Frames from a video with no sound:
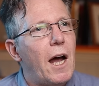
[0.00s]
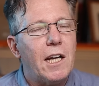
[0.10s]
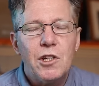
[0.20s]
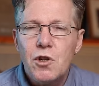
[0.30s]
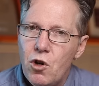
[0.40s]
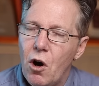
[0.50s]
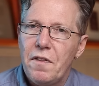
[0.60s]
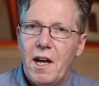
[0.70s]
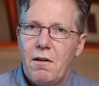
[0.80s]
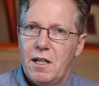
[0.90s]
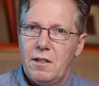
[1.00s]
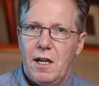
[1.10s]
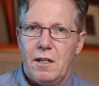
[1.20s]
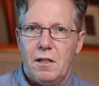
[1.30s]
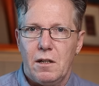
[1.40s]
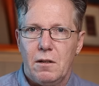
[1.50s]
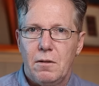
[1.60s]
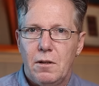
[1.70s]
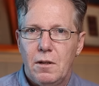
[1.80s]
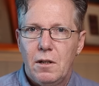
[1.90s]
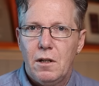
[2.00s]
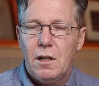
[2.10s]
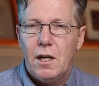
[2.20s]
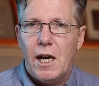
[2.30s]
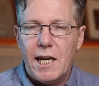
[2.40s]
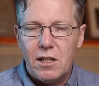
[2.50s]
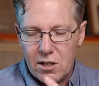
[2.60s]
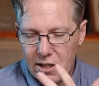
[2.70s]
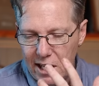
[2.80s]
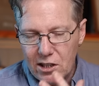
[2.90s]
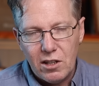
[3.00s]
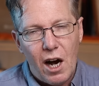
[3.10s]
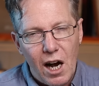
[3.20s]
And it's not their aesthetic it's these